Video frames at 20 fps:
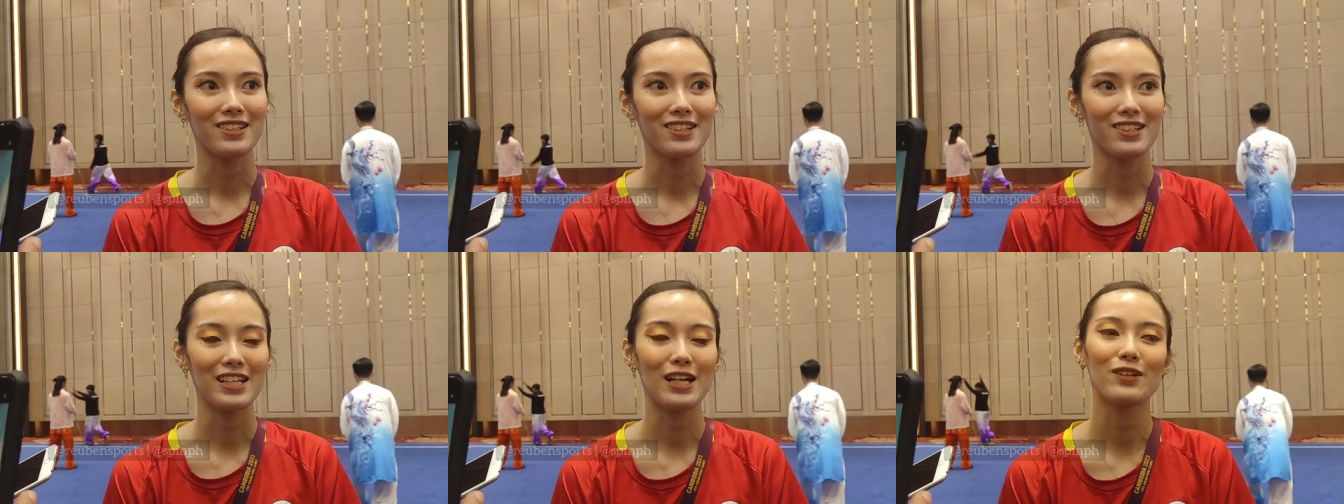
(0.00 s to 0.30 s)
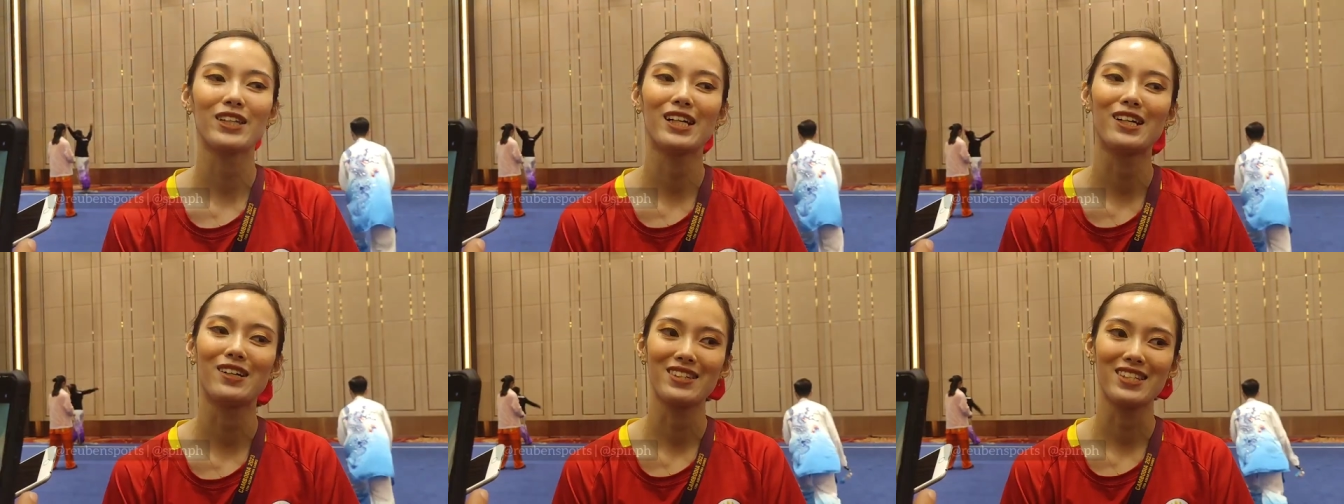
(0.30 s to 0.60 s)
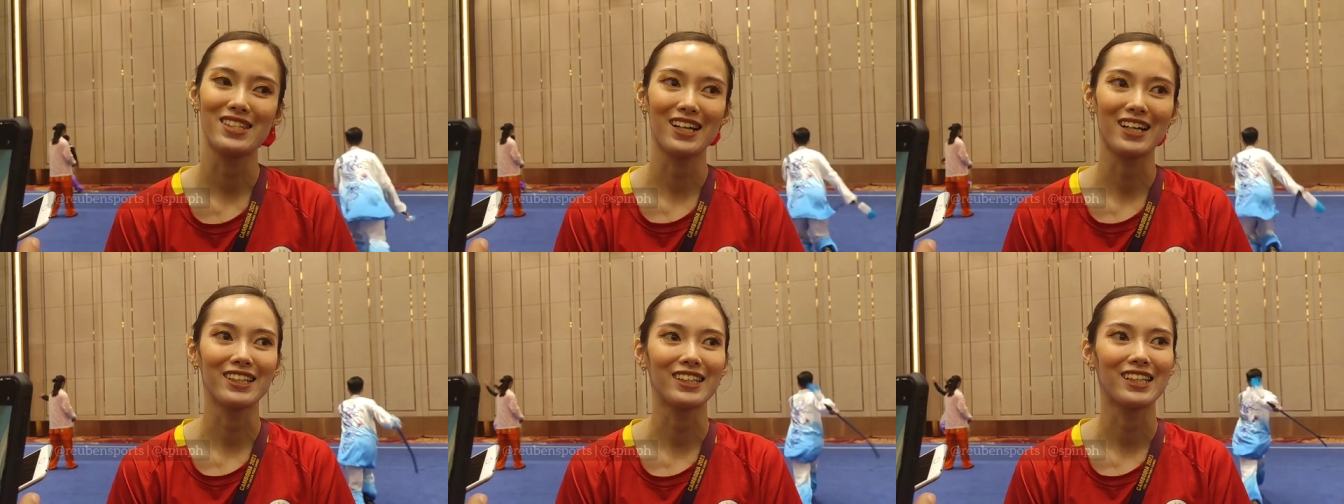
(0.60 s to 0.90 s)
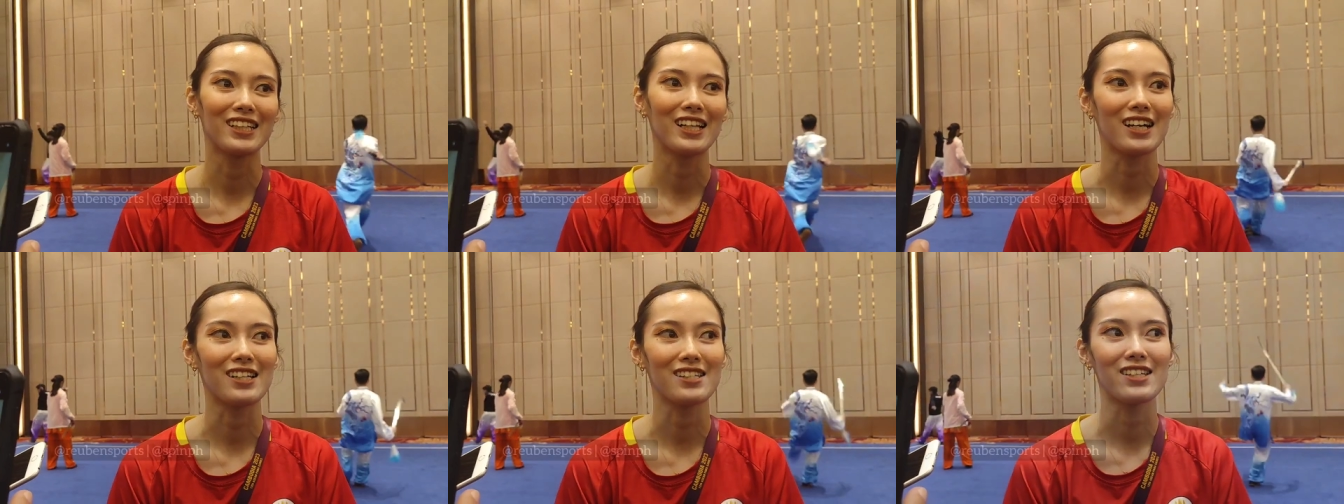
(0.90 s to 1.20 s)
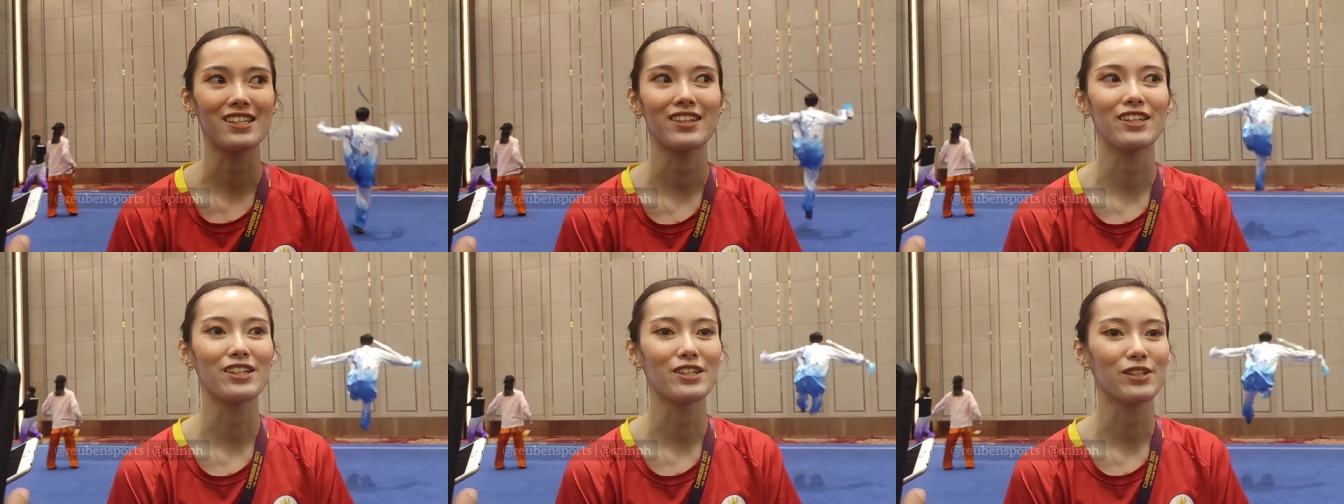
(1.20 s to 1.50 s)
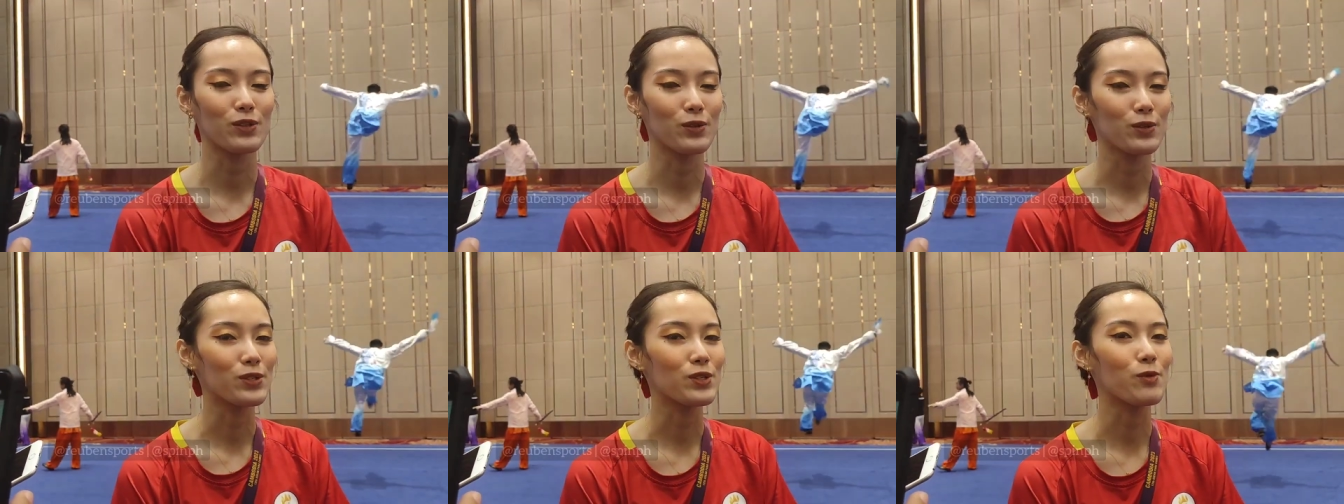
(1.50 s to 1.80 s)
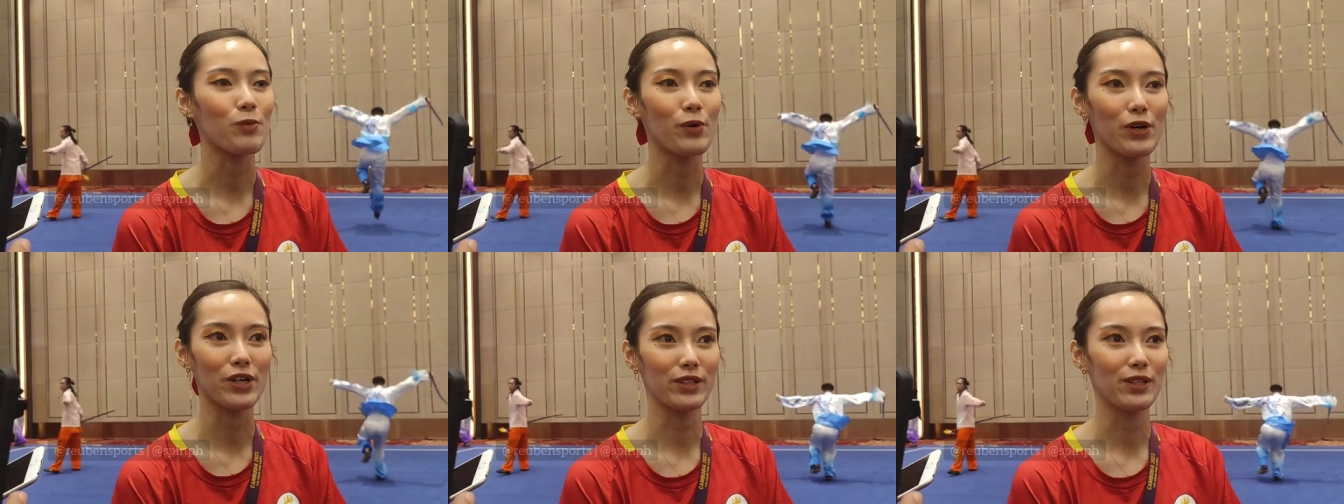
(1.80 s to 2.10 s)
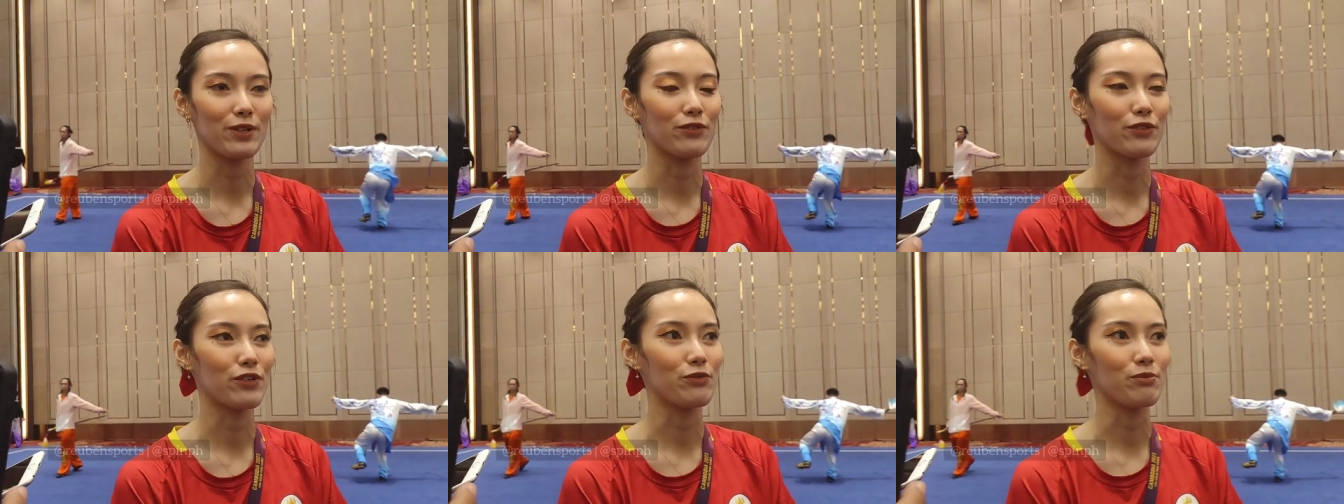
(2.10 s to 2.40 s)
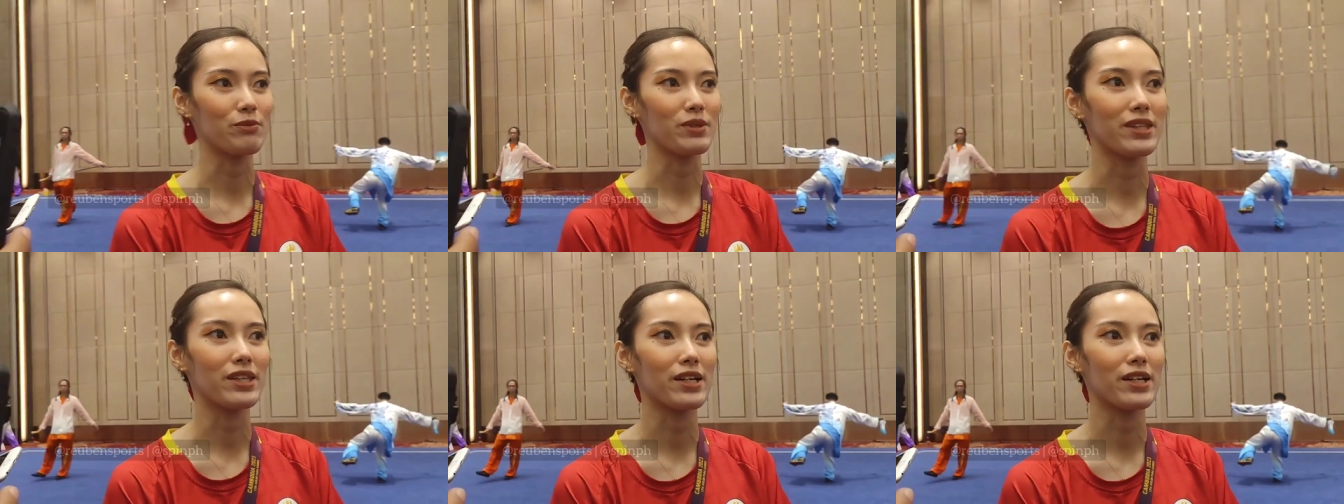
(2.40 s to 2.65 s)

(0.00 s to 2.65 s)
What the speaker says: Shout out sa kanila kasi they're so supportive of me.